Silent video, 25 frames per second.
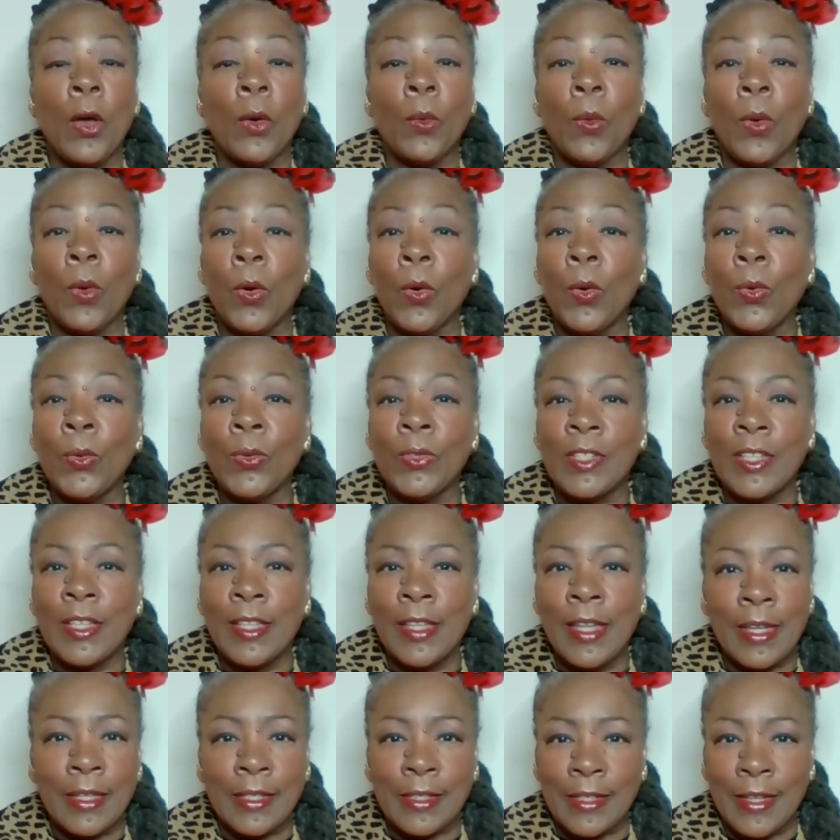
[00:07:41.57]
Well, who's
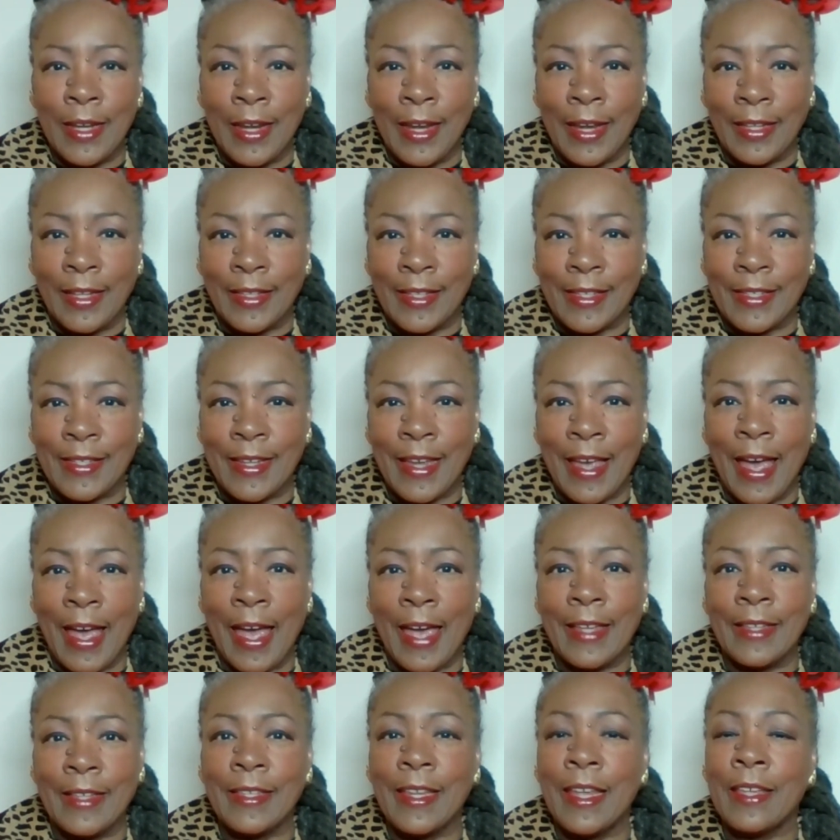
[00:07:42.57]
listening in the
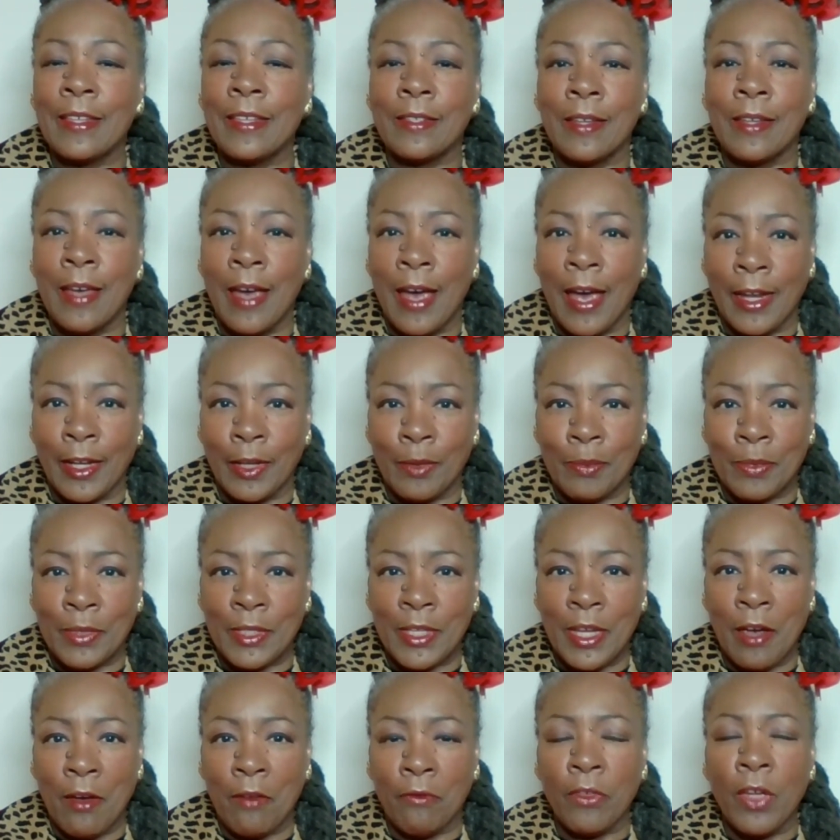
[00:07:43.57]
skies? It's God
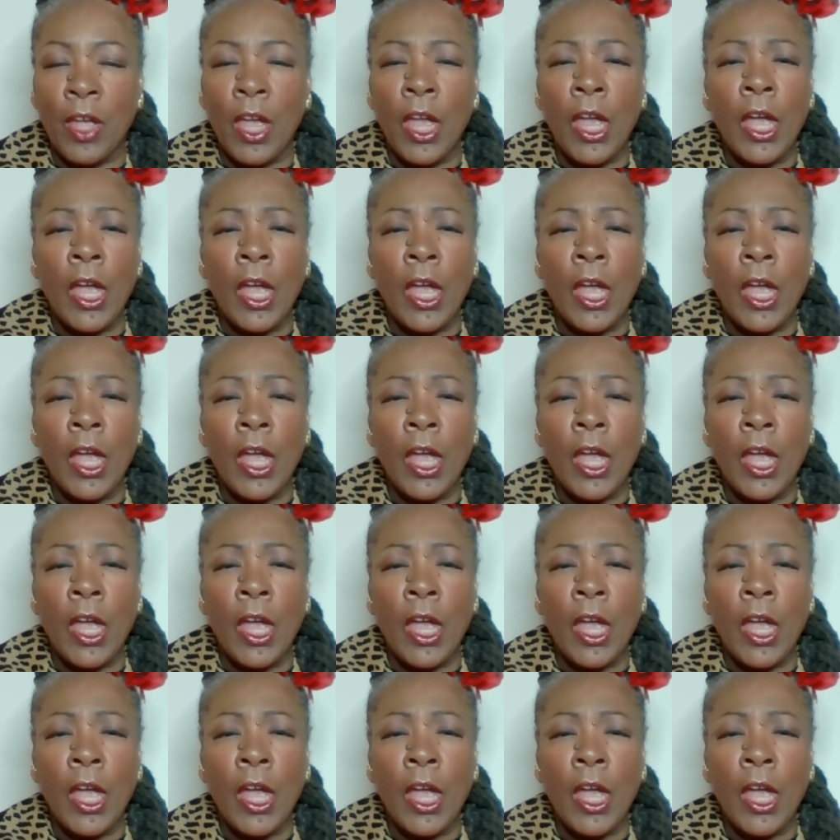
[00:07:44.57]
himself.